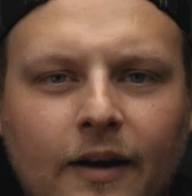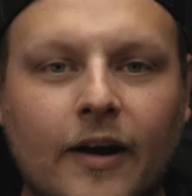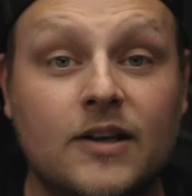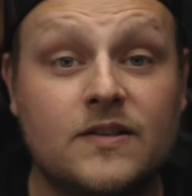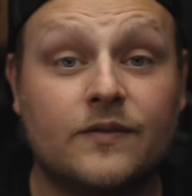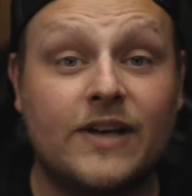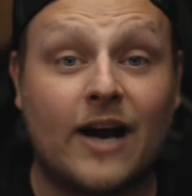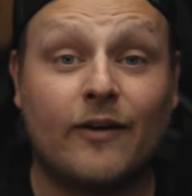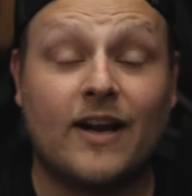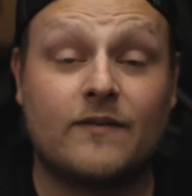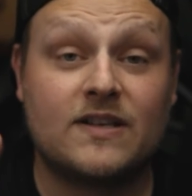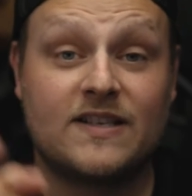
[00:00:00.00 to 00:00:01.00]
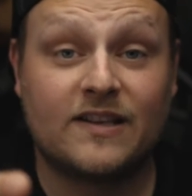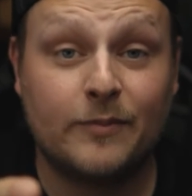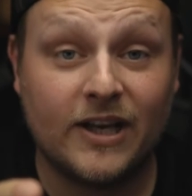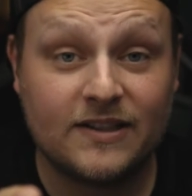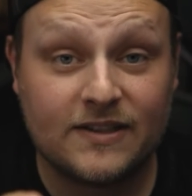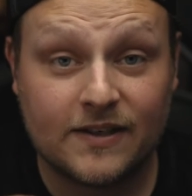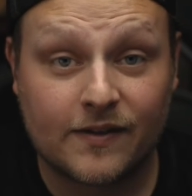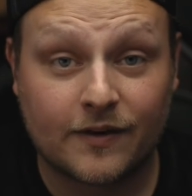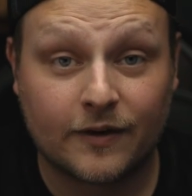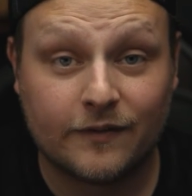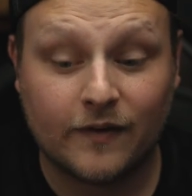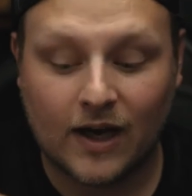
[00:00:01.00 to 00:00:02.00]
All right, so now I have the Sigma
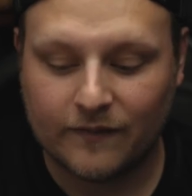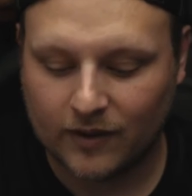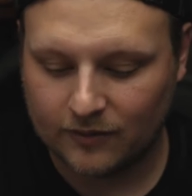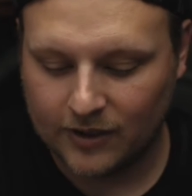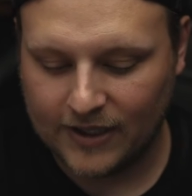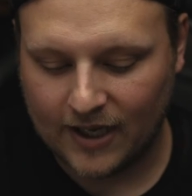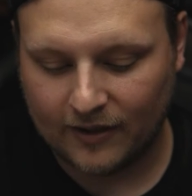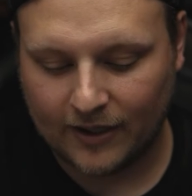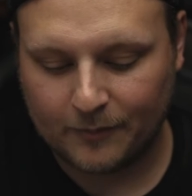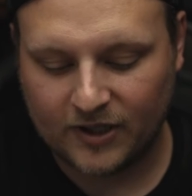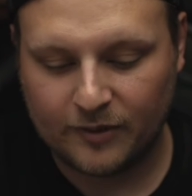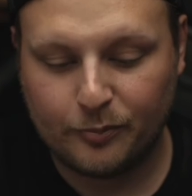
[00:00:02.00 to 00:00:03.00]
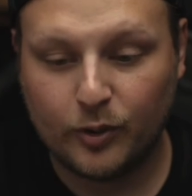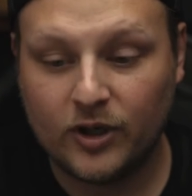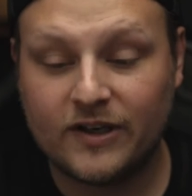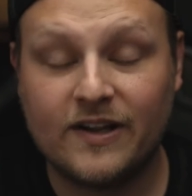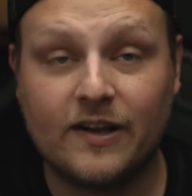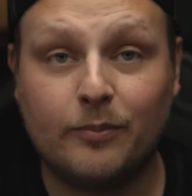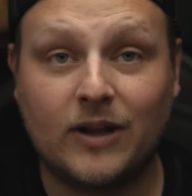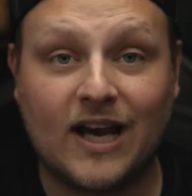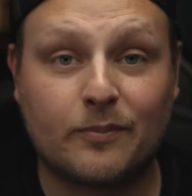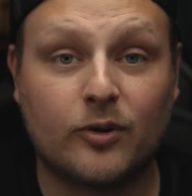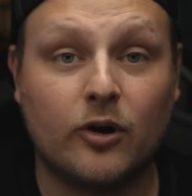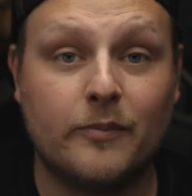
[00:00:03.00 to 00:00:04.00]
18-35 on right now, and I'm gonna put the
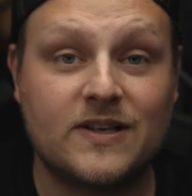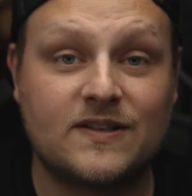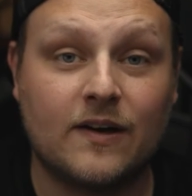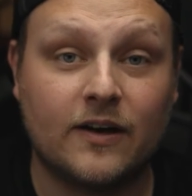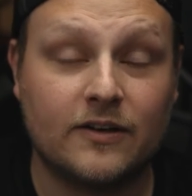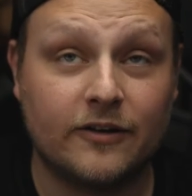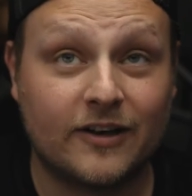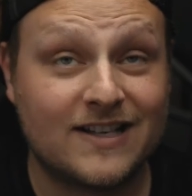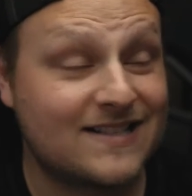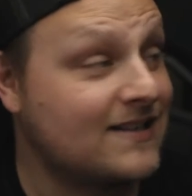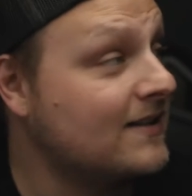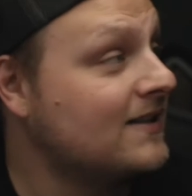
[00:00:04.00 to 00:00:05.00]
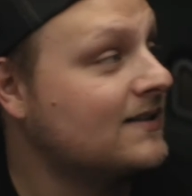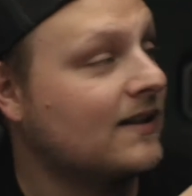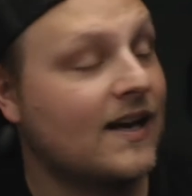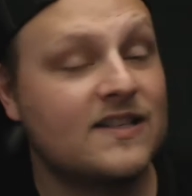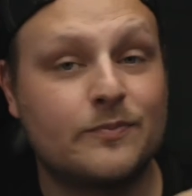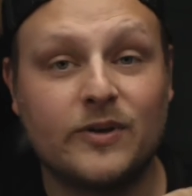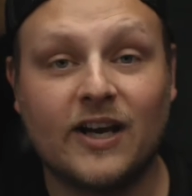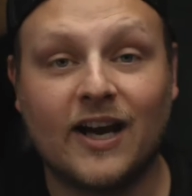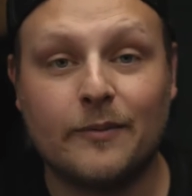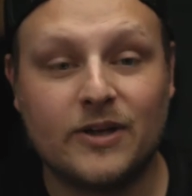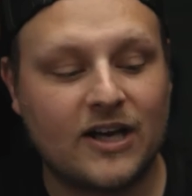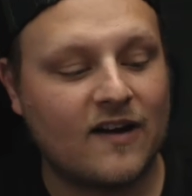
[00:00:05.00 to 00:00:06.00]
black Pro Mist on. You're gonna see these lights
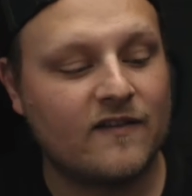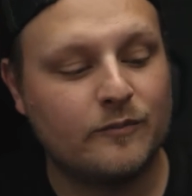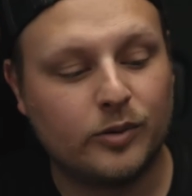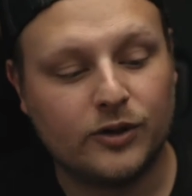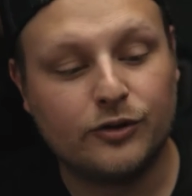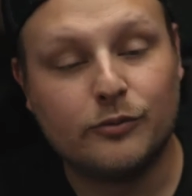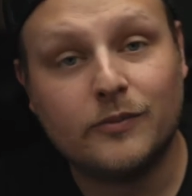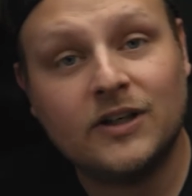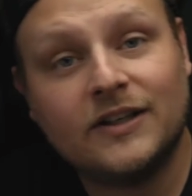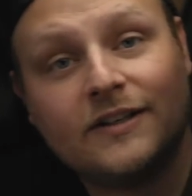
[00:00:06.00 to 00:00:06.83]
behind me kind of bloom.